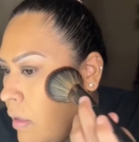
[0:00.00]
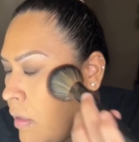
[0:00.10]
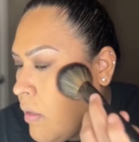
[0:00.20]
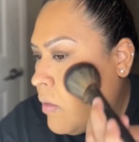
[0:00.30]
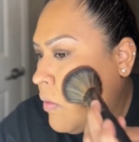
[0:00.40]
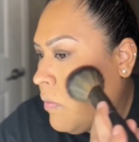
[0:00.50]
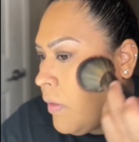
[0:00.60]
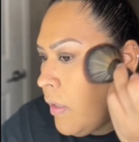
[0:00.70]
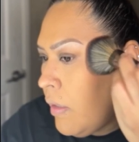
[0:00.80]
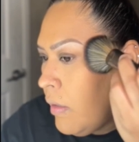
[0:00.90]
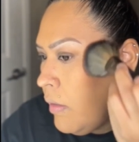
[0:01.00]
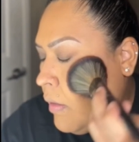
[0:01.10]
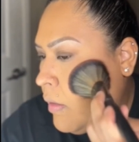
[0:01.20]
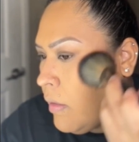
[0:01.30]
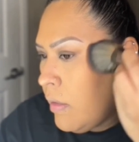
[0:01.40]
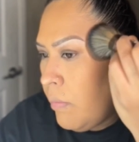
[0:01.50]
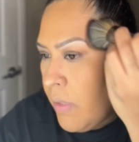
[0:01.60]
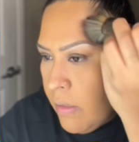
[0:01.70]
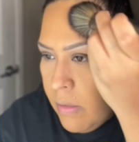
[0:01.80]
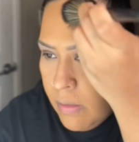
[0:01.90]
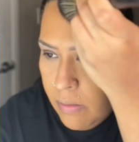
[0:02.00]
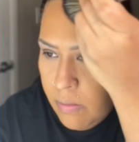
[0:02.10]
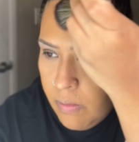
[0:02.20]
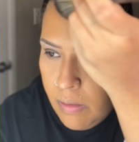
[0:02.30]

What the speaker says: So right here, and then I'm just gonna go.